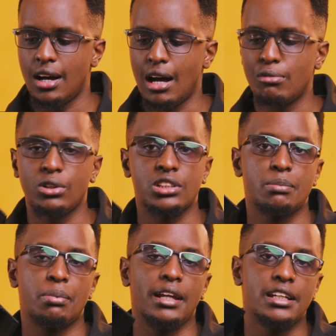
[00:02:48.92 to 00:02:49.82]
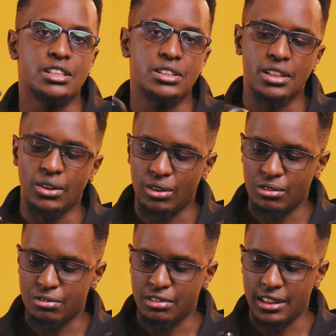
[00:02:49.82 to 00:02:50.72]
I've watched plenty
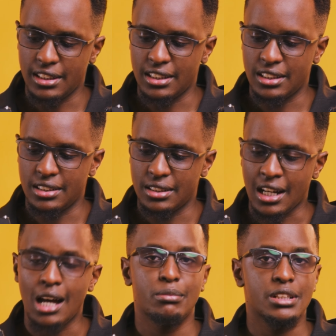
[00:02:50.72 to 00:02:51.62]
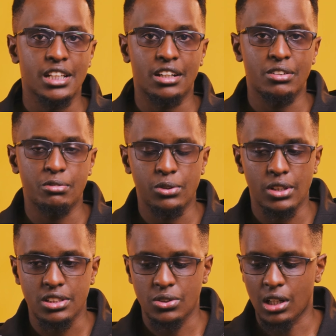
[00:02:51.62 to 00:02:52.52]
of camera tech
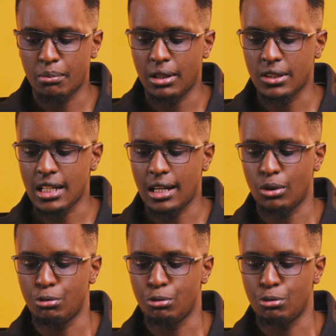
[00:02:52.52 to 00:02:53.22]
reviewers talk about how